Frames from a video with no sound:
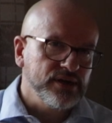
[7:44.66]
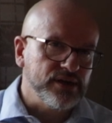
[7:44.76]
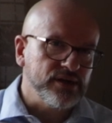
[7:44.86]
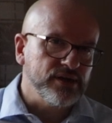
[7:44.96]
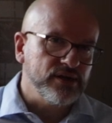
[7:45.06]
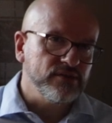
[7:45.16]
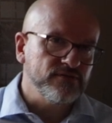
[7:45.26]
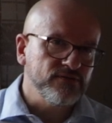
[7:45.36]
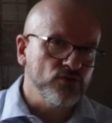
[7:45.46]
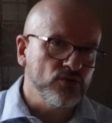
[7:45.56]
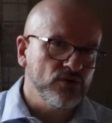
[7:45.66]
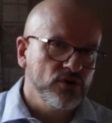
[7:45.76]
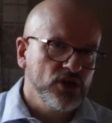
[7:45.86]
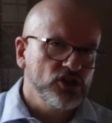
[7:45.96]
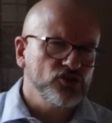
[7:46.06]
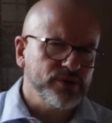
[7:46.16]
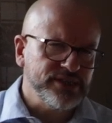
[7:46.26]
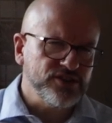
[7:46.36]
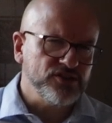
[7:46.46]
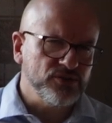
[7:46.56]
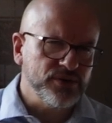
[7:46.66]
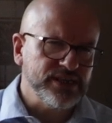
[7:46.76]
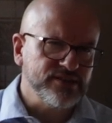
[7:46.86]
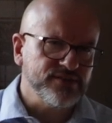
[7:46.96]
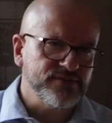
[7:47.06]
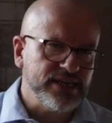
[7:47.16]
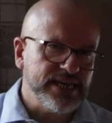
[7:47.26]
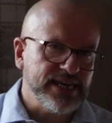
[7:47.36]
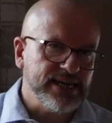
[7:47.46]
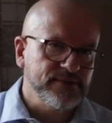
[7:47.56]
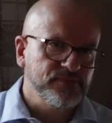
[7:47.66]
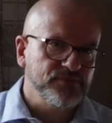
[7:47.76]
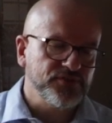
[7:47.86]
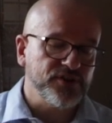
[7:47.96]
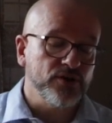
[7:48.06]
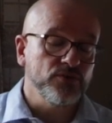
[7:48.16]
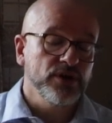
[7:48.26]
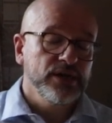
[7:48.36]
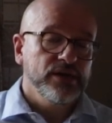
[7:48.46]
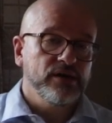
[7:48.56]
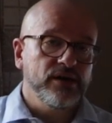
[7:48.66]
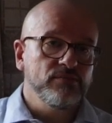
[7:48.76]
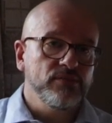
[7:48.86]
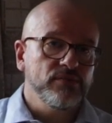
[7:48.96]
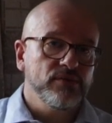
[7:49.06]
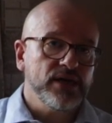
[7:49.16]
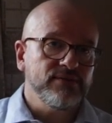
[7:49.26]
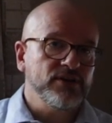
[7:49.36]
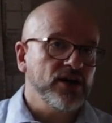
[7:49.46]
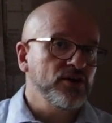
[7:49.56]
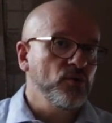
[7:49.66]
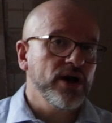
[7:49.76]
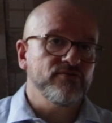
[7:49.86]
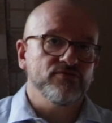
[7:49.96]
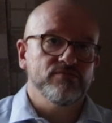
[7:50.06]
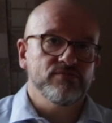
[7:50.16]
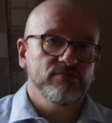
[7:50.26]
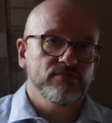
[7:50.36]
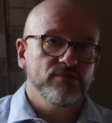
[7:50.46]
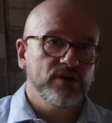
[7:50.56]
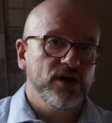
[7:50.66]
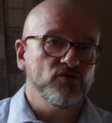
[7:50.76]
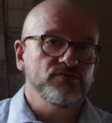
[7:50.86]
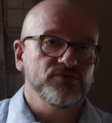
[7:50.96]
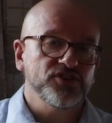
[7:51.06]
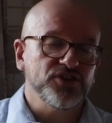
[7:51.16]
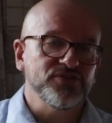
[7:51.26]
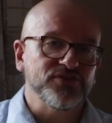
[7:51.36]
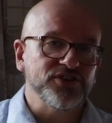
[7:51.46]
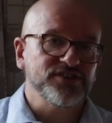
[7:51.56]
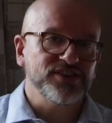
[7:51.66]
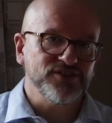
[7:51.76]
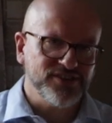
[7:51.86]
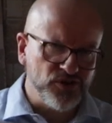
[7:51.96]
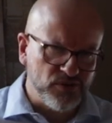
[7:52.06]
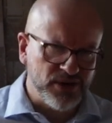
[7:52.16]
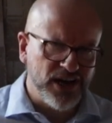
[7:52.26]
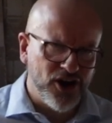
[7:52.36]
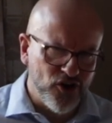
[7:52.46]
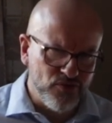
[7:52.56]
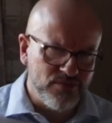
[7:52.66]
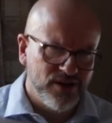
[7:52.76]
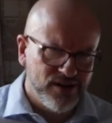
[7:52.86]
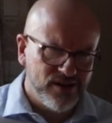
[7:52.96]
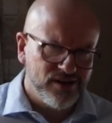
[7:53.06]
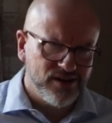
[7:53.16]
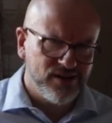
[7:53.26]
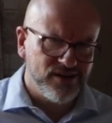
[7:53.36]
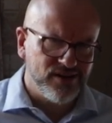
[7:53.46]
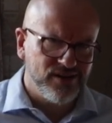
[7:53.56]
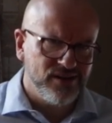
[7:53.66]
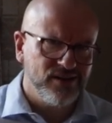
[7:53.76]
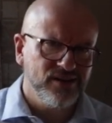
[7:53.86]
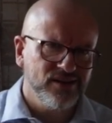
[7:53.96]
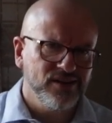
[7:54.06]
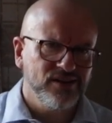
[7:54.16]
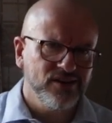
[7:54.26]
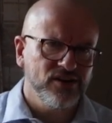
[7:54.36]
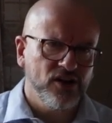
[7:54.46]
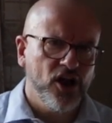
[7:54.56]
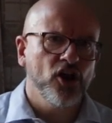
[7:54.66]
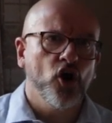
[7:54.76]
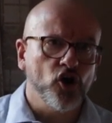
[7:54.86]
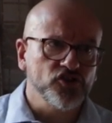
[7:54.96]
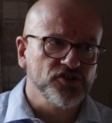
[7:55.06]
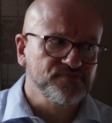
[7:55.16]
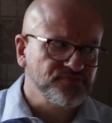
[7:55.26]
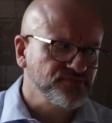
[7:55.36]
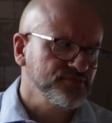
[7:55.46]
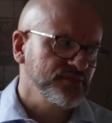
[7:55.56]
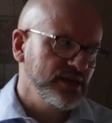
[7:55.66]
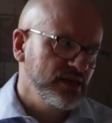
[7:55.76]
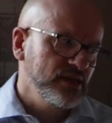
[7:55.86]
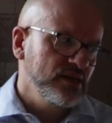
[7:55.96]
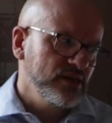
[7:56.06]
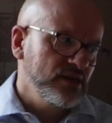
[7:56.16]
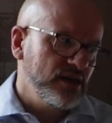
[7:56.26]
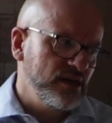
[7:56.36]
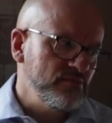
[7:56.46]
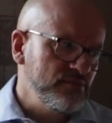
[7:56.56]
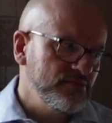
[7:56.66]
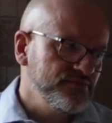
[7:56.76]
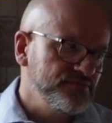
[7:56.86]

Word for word: uh, for 22 weeks of the year. So um, even going away from home to university, you're still going to be at home uh, a lot. Um,